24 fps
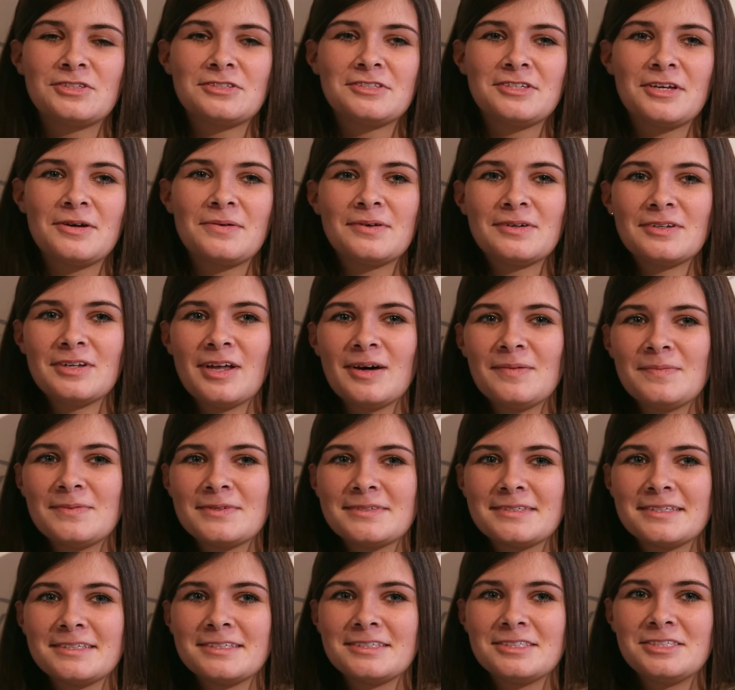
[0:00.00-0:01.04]
was the total
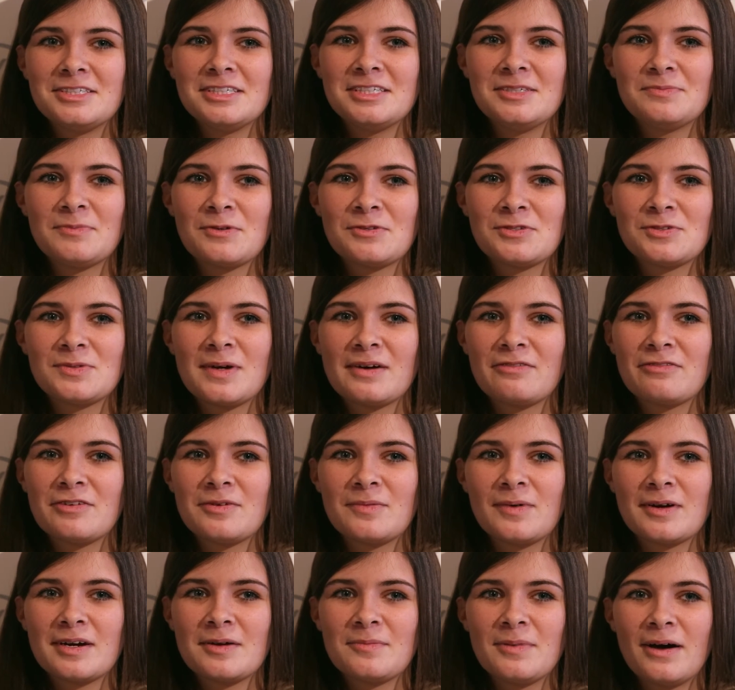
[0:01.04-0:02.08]
opposite. She spoke to
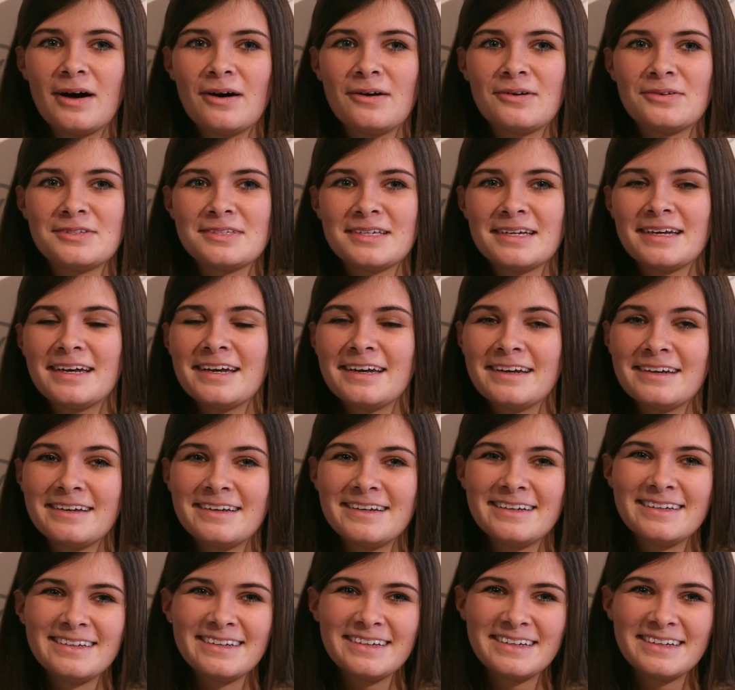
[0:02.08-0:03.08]
everyone about it.